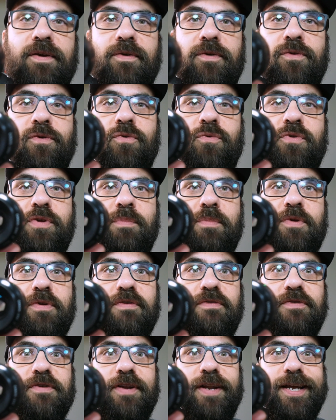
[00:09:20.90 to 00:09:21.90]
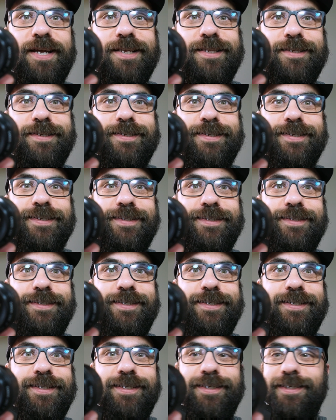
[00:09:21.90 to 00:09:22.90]
you remove your lens.
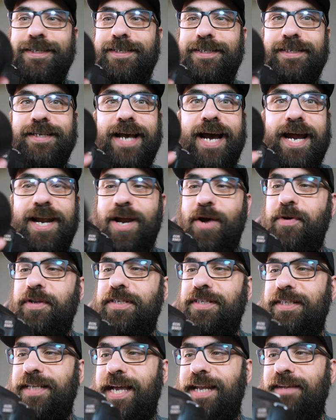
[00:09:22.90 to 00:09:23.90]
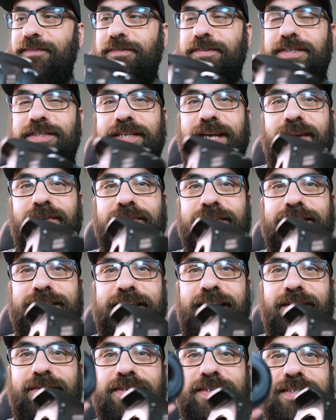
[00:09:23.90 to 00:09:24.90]
Jesus, I know it's kind of a
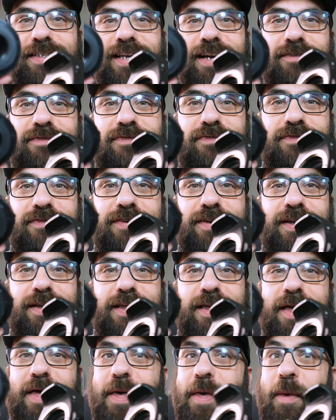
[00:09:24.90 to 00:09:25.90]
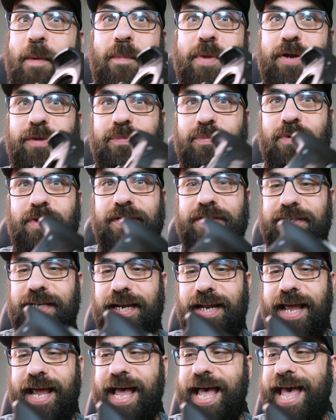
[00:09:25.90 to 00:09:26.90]
scary stuff, but it works,
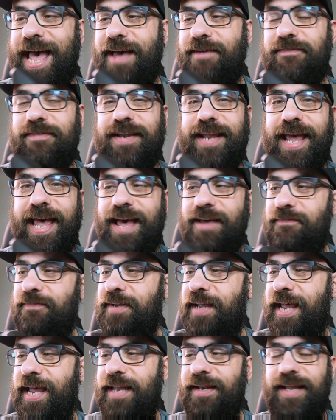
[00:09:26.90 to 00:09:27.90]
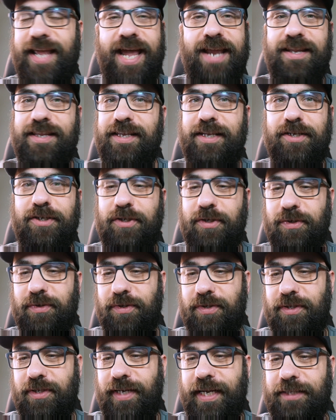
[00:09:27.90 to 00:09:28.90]
and I haven't had any
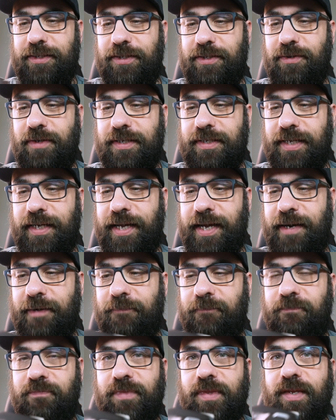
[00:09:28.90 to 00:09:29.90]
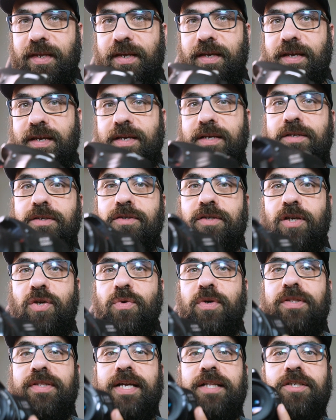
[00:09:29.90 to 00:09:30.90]
issues. So let's do this again. So
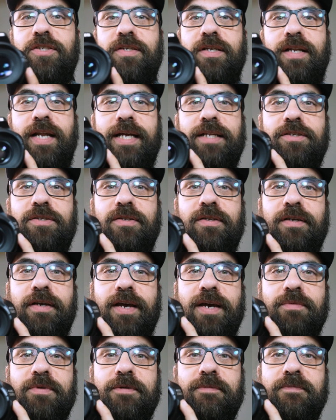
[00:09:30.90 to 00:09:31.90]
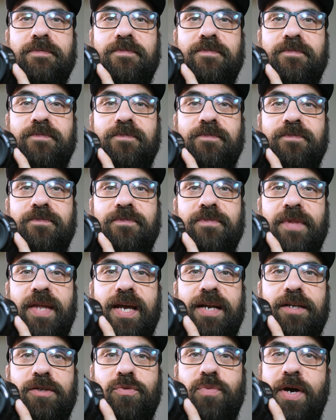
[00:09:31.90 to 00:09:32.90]
you attach the lens to the camera,
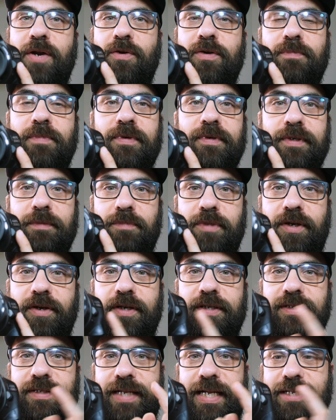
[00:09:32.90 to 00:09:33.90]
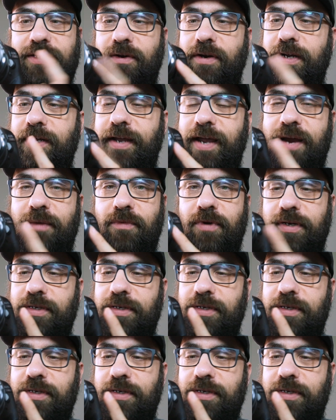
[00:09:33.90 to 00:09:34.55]
and it's wide open, because electronic